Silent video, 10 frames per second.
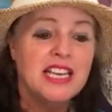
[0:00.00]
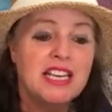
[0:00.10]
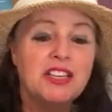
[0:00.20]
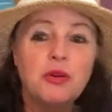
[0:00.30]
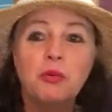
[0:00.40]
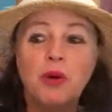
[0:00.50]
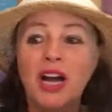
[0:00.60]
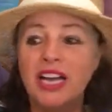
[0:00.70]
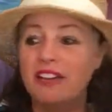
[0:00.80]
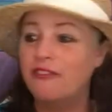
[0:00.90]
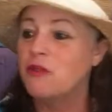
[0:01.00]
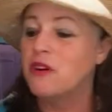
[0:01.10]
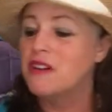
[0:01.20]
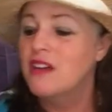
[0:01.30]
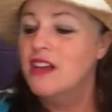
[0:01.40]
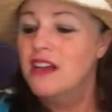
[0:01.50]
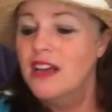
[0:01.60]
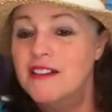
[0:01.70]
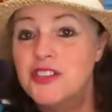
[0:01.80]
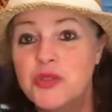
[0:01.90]
in Hawaii for
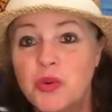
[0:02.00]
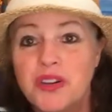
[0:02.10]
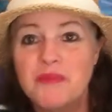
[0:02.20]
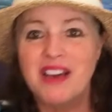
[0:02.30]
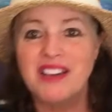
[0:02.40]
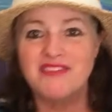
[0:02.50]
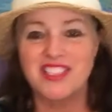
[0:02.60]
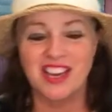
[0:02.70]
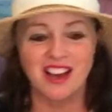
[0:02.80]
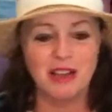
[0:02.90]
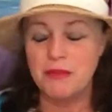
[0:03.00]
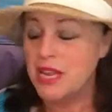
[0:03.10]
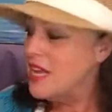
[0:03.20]
a short amount of time.